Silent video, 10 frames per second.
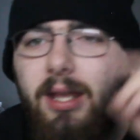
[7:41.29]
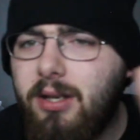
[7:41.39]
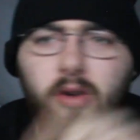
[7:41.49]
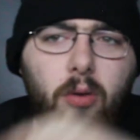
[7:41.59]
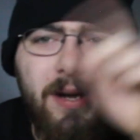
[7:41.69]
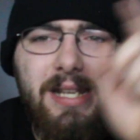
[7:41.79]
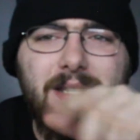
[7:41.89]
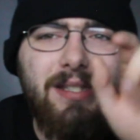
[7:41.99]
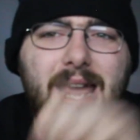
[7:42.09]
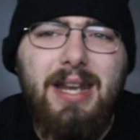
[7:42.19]
Nobody
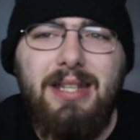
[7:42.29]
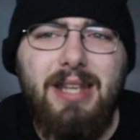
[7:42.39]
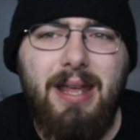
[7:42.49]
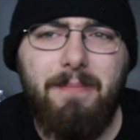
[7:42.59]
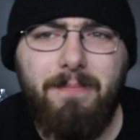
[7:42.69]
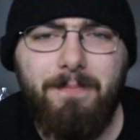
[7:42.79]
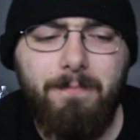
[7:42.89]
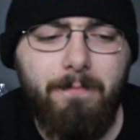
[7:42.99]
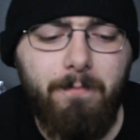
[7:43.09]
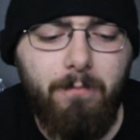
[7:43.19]
is signing to him.
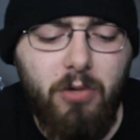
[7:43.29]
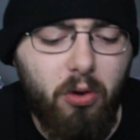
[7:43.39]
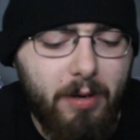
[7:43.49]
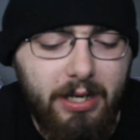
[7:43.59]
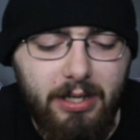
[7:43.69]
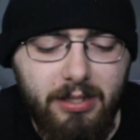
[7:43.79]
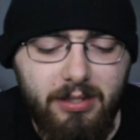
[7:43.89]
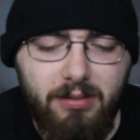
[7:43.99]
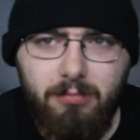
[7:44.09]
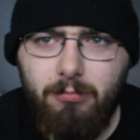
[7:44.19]
Nobody
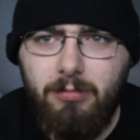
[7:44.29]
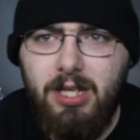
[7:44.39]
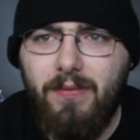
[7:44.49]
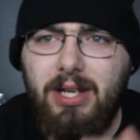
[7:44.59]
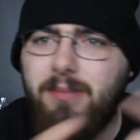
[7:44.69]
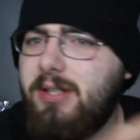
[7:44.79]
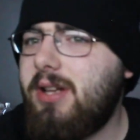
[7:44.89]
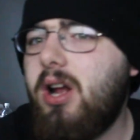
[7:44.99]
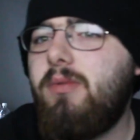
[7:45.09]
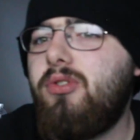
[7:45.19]
is giving him
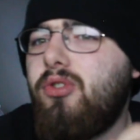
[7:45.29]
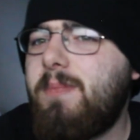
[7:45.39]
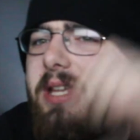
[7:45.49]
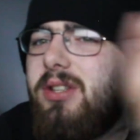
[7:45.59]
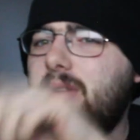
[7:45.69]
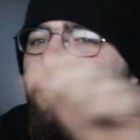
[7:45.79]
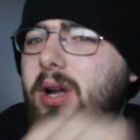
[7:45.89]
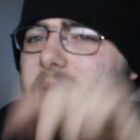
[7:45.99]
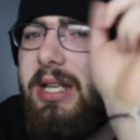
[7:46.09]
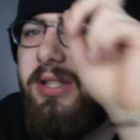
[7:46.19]
desired results based on
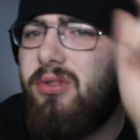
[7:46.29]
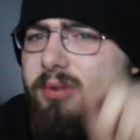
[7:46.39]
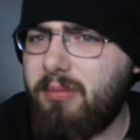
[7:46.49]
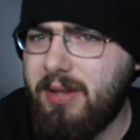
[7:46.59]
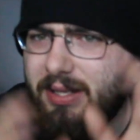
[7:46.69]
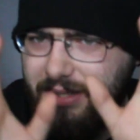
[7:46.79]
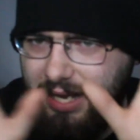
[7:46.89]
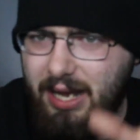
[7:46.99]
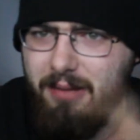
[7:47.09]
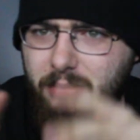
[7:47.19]
what he's doing with his
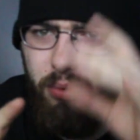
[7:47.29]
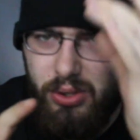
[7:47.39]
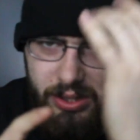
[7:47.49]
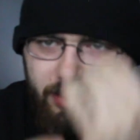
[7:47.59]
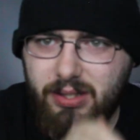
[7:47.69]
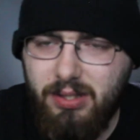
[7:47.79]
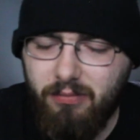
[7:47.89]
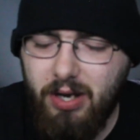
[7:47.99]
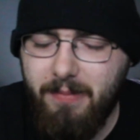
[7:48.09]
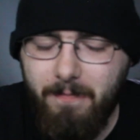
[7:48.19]
hand motions,
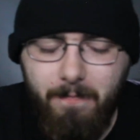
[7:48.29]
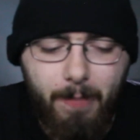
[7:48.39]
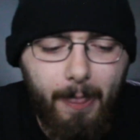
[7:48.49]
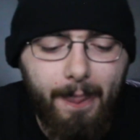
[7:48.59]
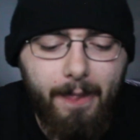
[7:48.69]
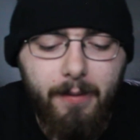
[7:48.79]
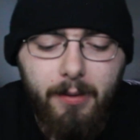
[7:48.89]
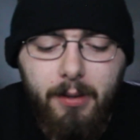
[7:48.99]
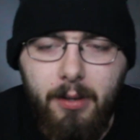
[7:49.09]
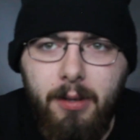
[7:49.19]
right?
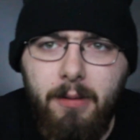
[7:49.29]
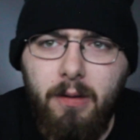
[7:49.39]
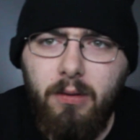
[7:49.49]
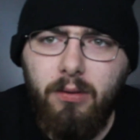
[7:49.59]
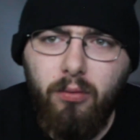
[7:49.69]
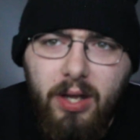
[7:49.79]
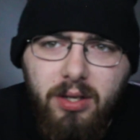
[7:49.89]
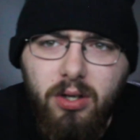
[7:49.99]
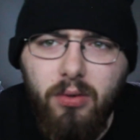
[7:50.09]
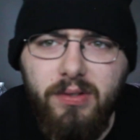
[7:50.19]

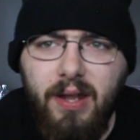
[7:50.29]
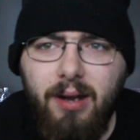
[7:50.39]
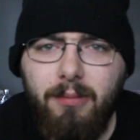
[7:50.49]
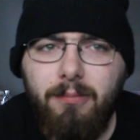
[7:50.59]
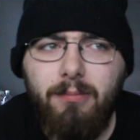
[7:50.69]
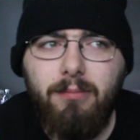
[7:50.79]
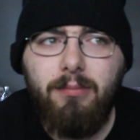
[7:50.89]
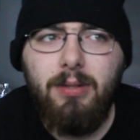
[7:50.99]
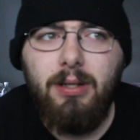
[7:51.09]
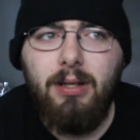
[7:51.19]
Lynn goes there,
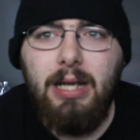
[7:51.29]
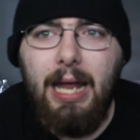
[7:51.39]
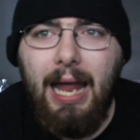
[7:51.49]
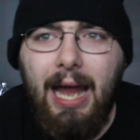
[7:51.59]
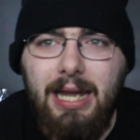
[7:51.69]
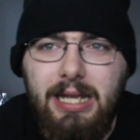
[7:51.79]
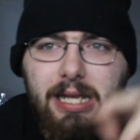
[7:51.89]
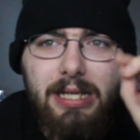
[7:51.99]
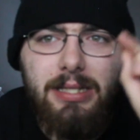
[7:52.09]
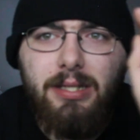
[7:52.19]
and
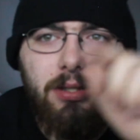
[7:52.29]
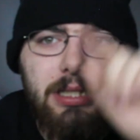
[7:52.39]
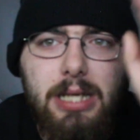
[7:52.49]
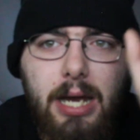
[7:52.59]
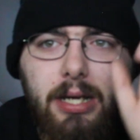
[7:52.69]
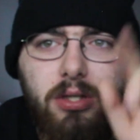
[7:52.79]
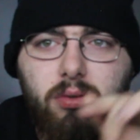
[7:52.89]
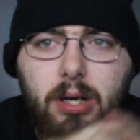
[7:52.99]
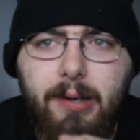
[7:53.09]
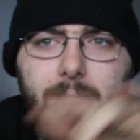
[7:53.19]
he is still signing
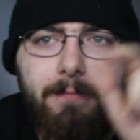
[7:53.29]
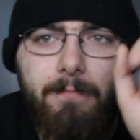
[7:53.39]
to her.